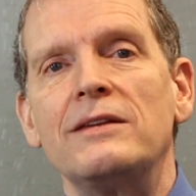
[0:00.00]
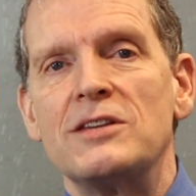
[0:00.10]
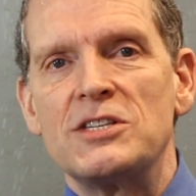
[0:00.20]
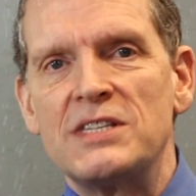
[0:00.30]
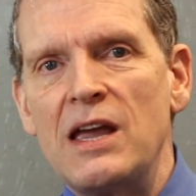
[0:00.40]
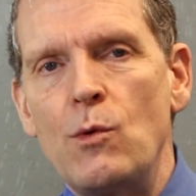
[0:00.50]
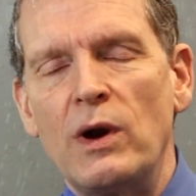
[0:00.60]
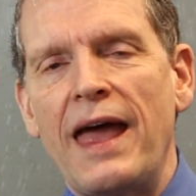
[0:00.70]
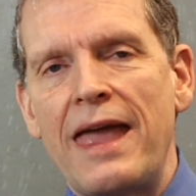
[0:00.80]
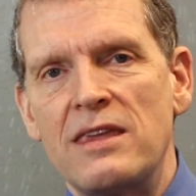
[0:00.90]
to see what
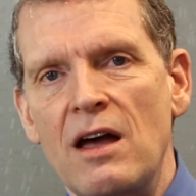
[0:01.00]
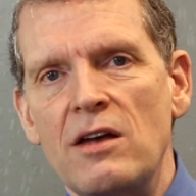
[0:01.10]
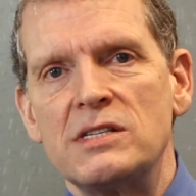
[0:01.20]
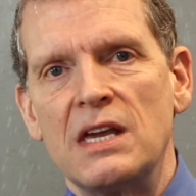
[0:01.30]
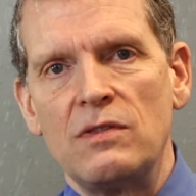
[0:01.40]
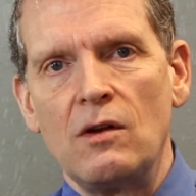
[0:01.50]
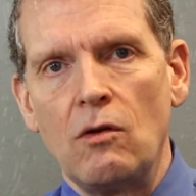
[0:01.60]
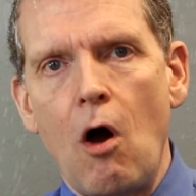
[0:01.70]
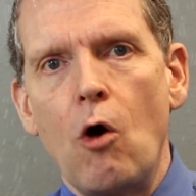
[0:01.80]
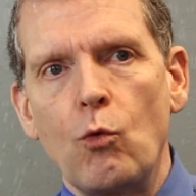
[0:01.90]
it does in the
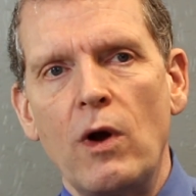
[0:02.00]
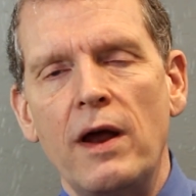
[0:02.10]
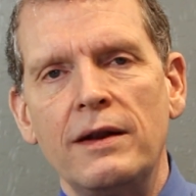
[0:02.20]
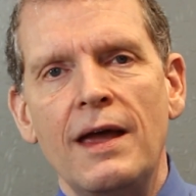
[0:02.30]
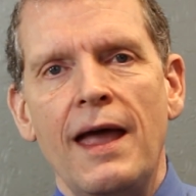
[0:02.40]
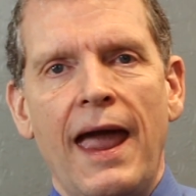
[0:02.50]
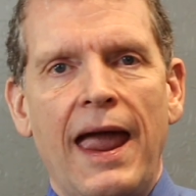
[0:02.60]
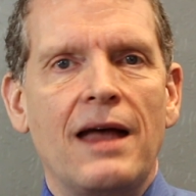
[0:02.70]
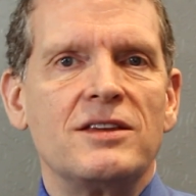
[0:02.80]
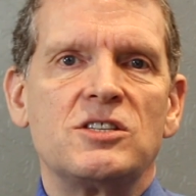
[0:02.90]
long run.
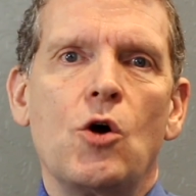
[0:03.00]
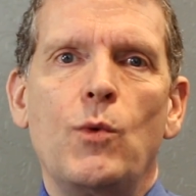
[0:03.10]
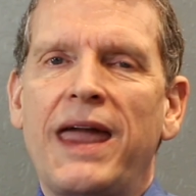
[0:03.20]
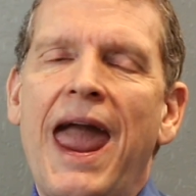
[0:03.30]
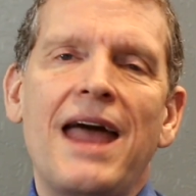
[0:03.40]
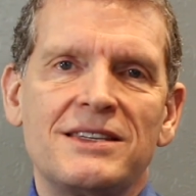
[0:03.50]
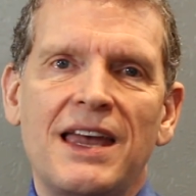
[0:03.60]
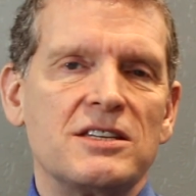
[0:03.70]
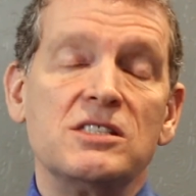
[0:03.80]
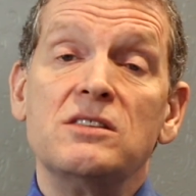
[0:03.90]
And so we can't say
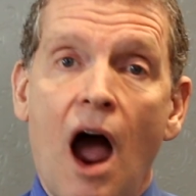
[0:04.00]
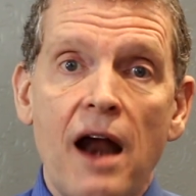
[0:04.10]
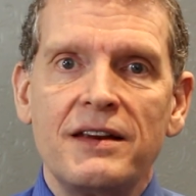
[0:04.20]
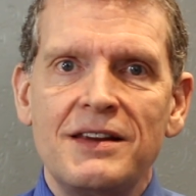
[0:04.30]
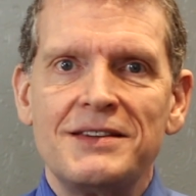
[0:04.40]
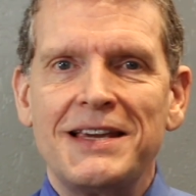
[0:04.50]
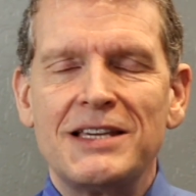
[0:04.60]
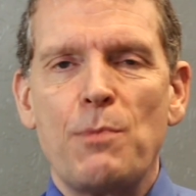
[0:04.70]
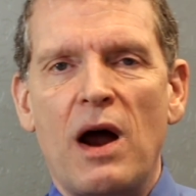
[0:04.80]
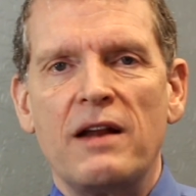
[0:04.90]
it's not a disease
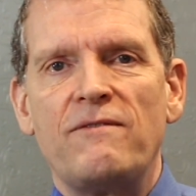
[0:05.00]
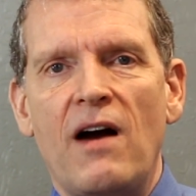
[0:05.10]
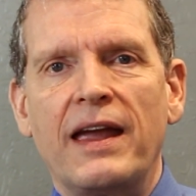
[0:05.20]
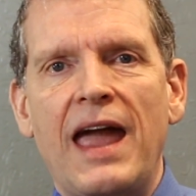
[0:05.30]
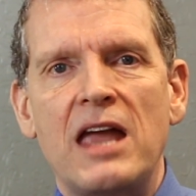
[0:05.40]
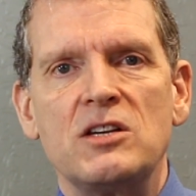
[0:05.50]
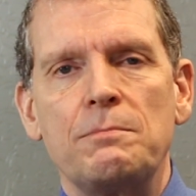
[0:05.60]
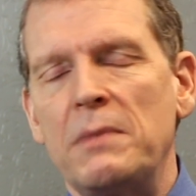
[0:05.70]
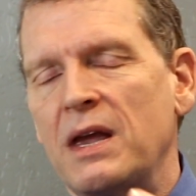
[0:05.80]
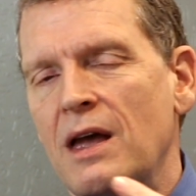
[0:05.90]
modifying agent
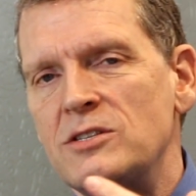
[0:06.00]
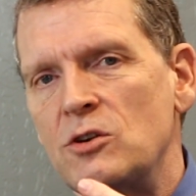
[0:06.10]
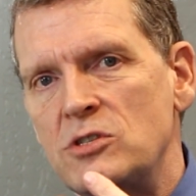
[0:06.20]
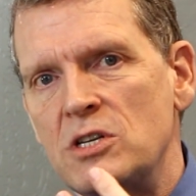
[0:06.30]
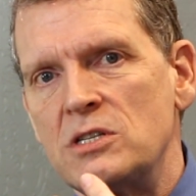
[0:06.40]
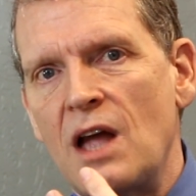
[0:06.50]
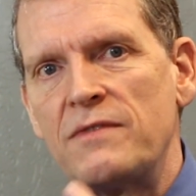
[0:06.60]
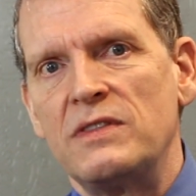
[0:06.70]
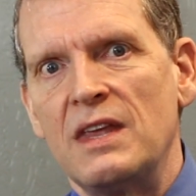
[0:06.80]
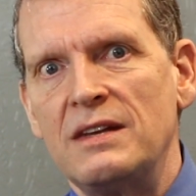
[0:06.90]
because there's just
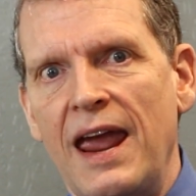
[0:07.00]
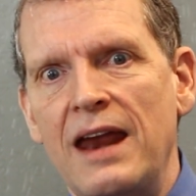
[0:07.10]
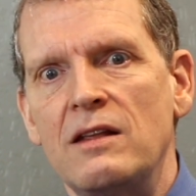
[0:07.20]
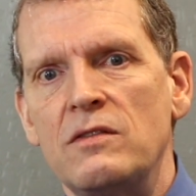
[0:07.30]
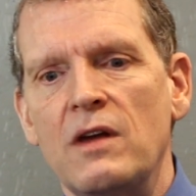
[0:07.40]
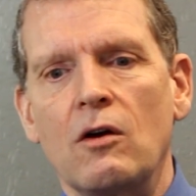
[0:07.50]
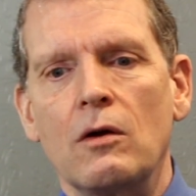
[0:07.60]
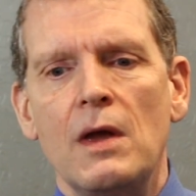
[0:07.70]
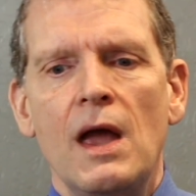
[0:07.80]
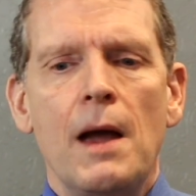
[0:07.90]
not the data there.
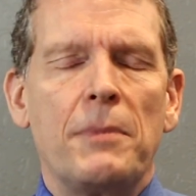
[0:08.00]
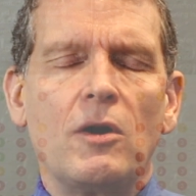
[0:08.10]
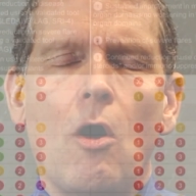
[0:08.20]
But